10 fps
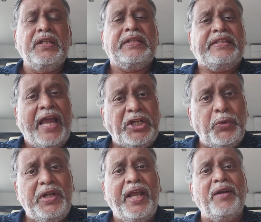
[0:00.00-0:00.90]
That
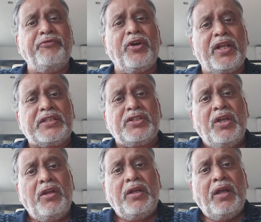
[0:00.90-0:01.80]
will help for
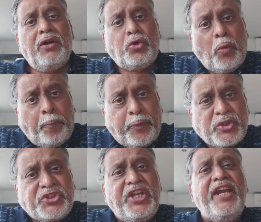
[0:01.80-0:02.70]
us to
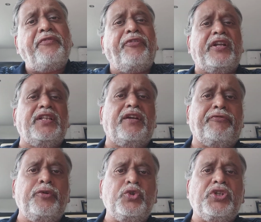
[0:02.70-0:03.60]
proceed further
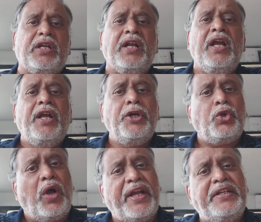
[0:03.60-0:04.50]
future
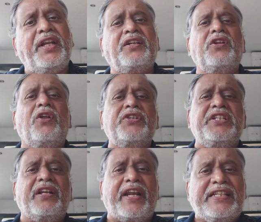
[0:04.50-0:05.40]
into high
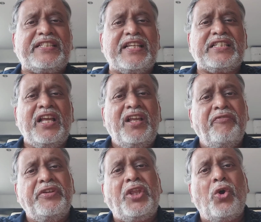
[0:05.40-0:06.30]
technology races
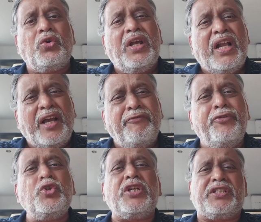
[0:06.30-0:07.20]
without
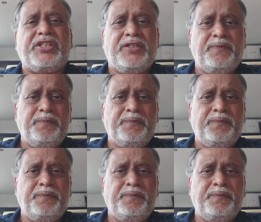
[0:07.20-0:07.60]
confusions.